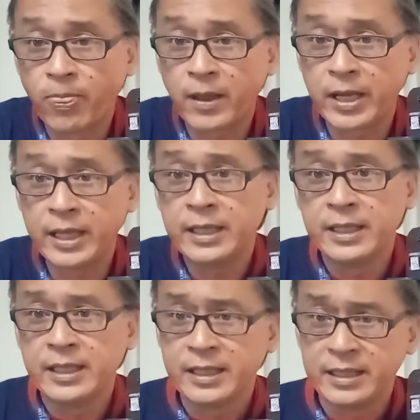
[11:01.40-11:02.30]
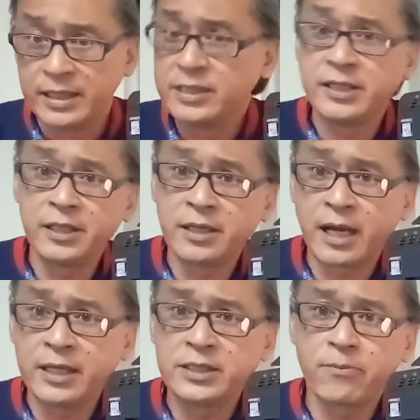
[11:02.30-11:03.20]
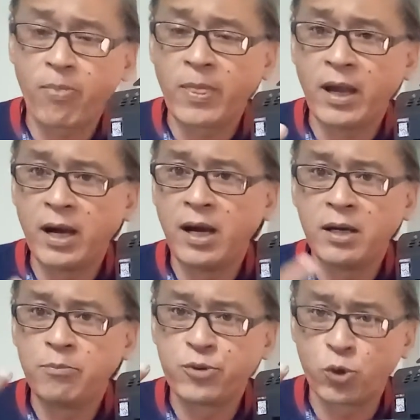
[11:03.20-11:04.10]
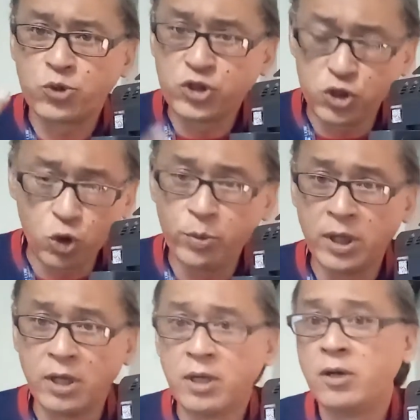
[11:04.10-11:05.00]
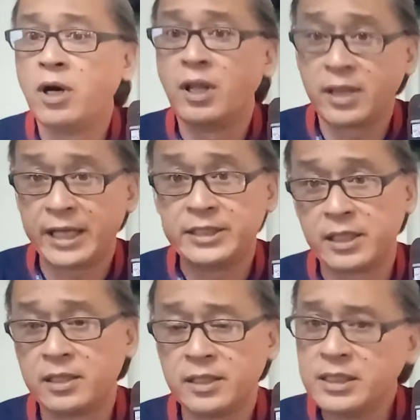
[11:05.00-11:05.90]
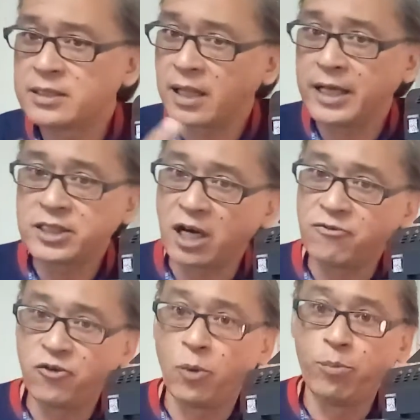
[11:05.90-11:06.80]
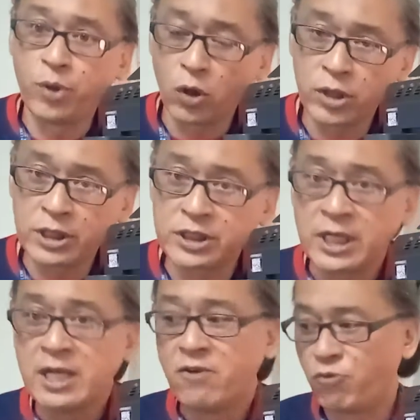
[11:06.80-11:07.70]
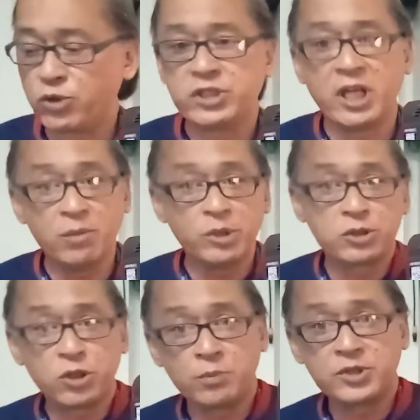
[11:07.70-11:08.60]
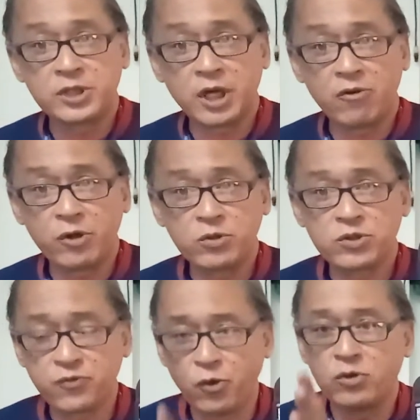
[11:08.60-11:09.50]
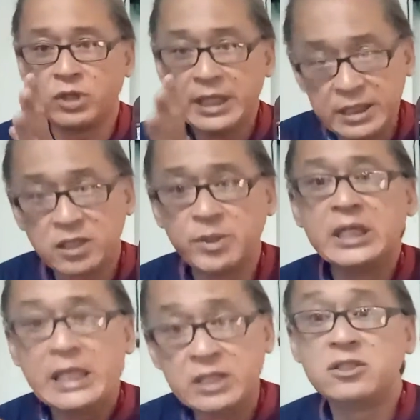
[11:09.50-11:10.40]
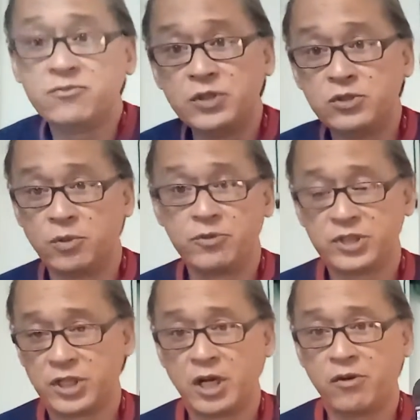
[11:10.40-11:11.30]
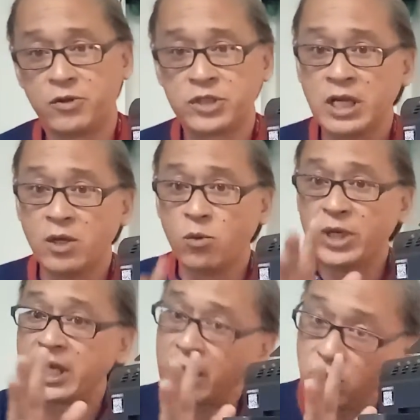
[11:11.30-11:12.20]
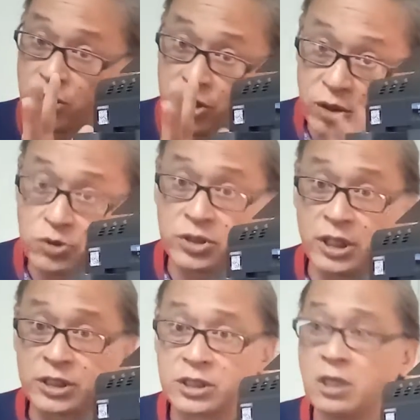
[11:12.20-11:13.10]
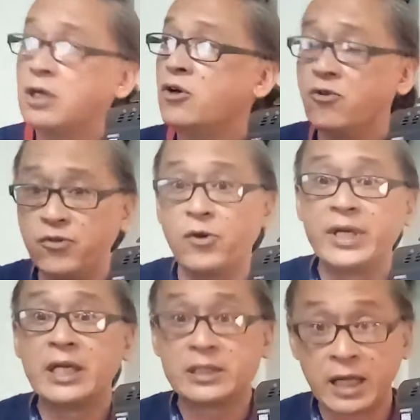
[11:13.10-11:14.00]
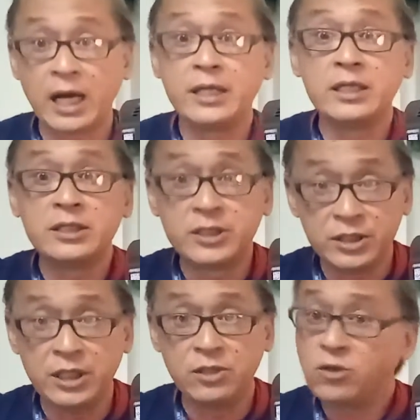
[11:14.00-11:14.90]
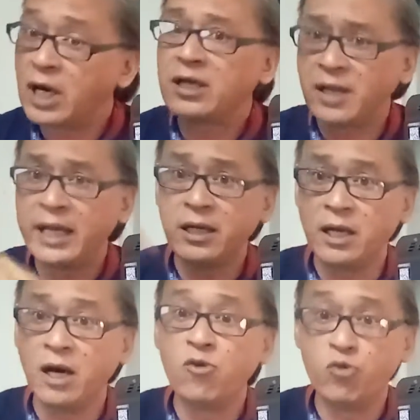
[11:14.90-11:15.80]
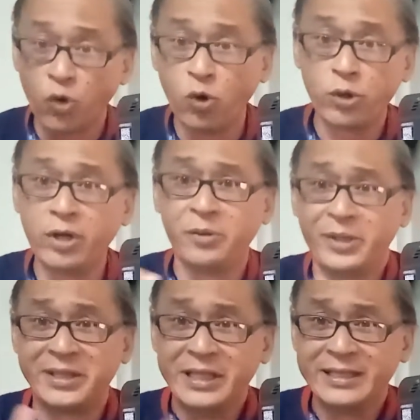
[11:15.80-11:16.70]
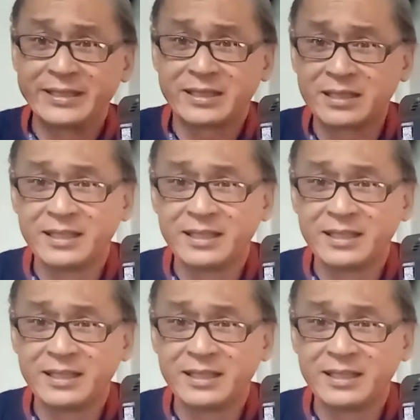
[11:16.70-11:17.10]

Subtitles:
Okay, these little guys are prosumer lighting. These lights are for bloggers, for tabletop scenarios, for intimate interview scenarios. We cannot use this for an entire scene. You can't light a road with this.